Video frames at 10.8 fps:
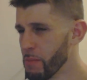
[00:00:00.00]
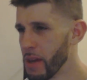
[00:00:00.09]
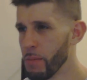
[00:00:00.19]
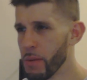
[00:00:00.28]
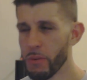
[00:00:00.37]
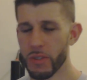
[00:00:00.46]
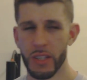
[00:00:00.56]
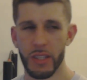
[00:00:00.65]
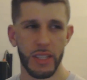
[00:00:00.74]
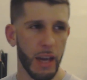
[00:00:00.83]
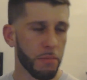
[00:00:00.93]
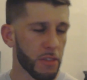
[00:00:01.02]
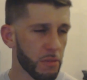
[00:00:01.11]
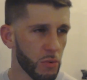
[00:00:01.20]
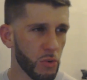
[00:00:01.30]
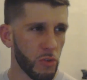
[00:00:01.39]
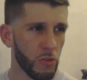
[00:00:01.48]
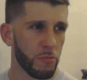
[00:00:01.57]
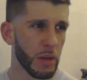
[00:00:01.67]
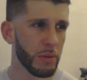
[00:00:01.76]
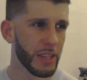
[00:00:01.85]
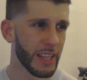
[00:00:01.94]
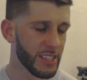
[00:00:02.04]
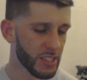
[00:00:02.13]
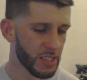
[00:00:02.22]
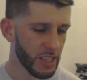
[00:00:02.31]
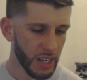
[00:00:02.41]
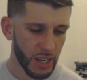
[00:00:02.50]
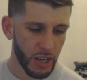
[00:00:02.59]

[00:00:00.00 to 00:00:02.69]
Maybe it was a depth move. Maybe they just